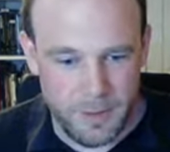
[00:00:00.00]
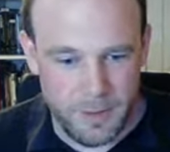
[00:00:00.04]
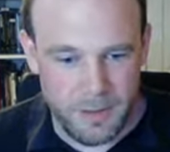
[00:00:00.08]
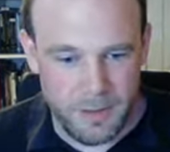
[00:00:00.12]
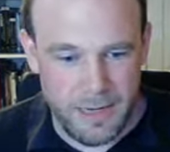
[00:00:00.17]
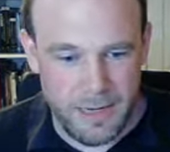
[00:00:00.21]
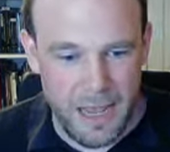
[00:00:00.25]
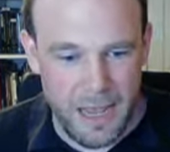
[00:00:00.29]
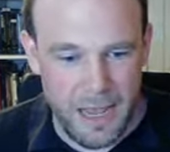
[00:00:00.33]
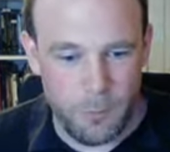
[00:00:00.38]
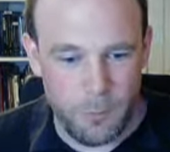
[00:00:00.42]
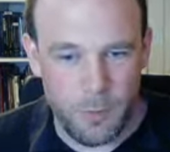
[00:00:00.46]

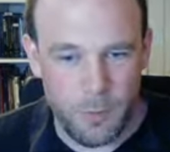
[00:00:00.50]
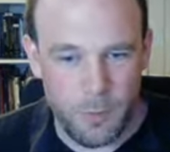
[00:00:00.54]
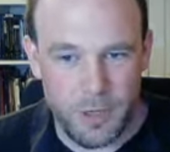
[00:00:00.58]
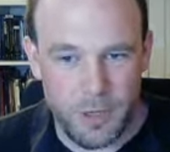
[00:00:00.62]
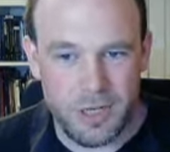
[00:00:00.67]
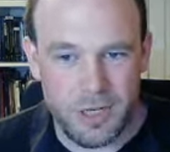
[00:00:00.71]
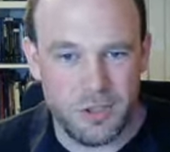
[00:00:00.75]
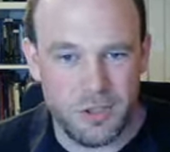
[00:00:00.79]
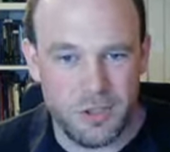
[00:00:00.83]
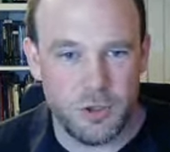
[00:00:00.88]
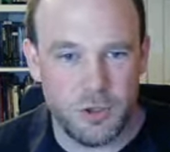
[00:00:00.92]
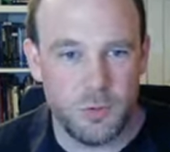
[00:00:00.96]
Now, we're going
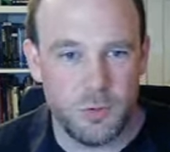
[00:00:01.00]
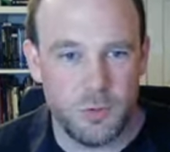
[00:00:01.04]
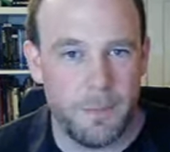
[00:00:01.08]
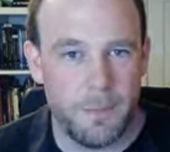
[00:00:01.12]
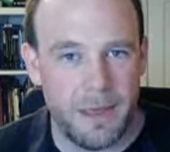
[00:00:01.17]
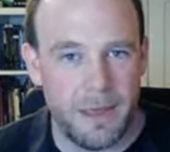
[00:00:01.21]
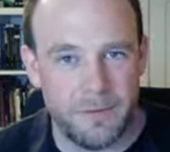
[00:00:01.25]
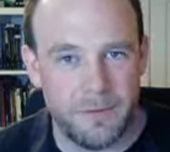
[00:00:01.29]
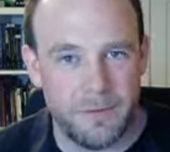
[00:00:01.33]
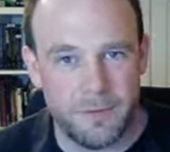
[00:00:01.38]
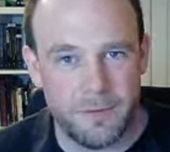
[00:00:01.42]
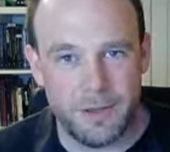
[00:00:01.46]
to do a
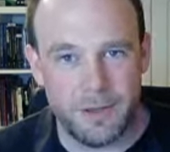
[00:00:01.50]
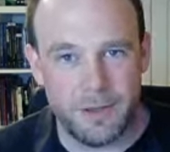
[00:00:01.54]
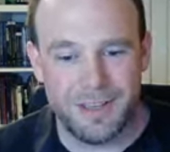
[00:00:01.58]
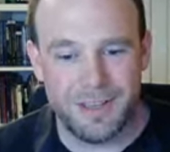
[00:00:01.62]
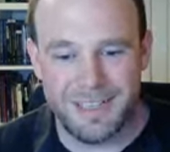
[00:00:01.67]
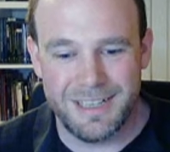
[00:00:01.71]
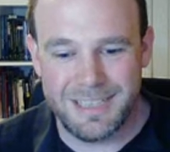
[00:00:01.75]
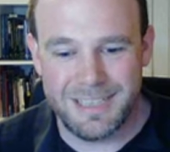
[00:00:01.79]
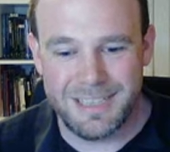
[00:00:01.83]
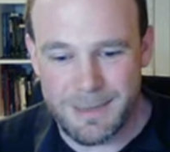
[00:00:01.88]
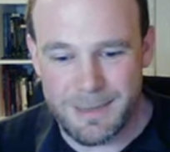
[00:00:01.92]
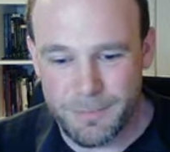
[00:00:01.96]
bit of a, a,
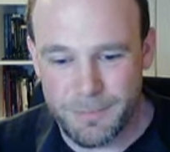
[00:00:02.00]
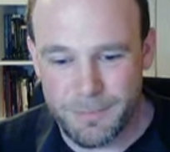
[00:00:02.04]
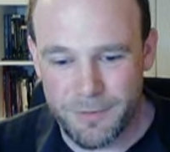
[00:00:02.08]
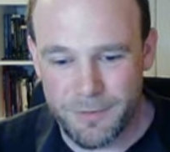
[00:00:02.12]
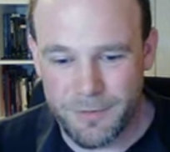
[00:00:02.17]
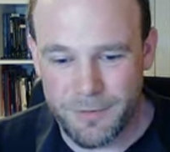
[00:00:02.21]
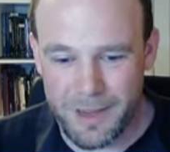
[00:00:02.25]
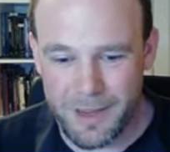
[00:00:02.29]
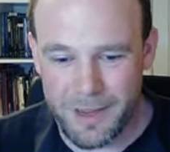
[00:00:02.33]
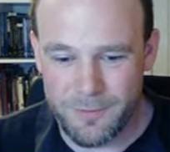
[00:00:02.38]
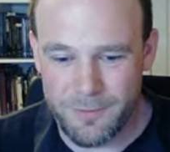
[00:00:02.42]
simplified